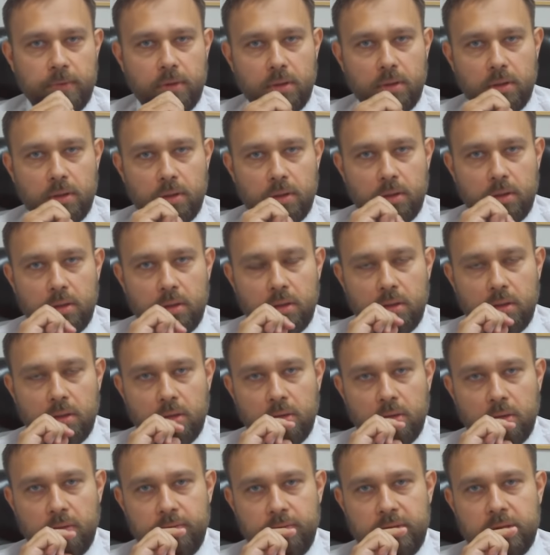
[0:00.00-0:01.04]

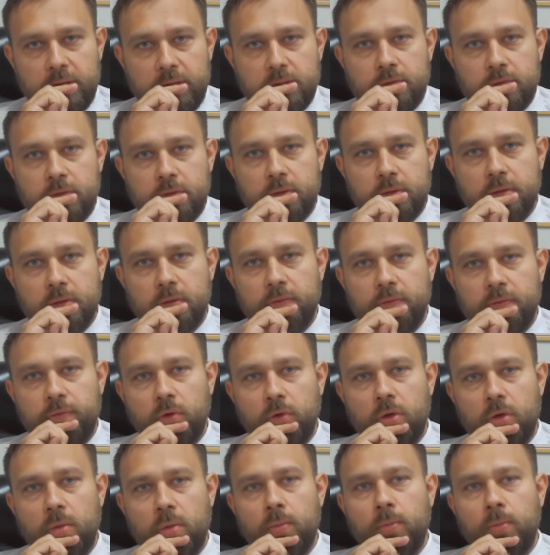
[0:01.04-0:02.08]
uh, this uh,
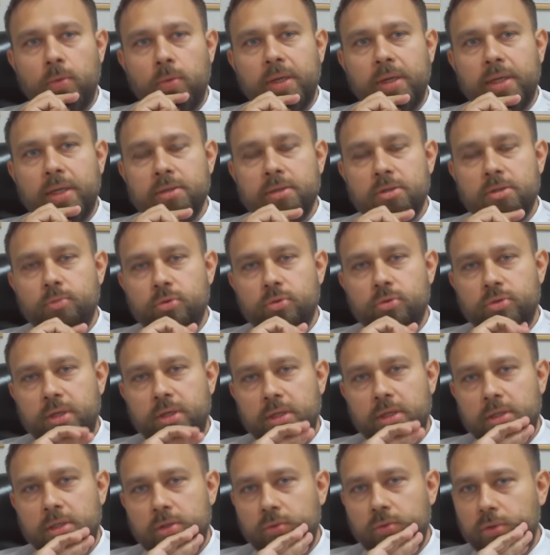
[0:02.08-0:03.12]
firm
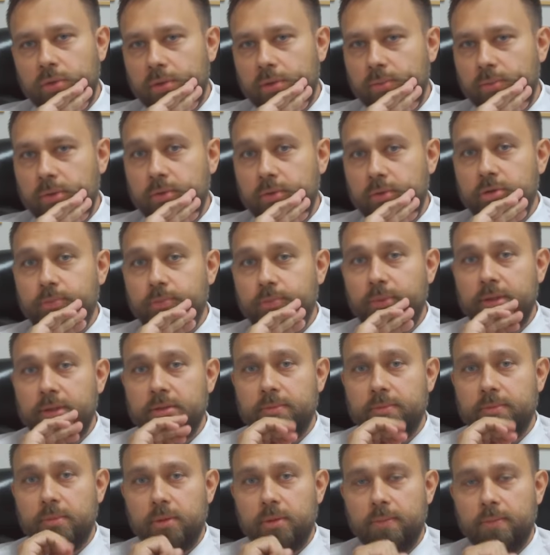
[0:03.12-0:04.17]
100% will be
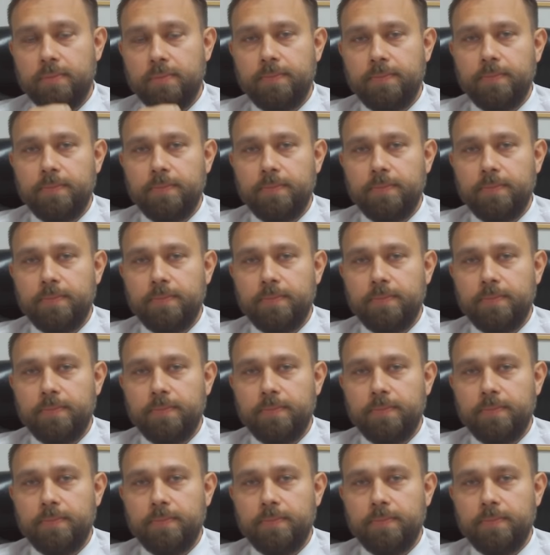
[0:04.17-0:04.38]
respectable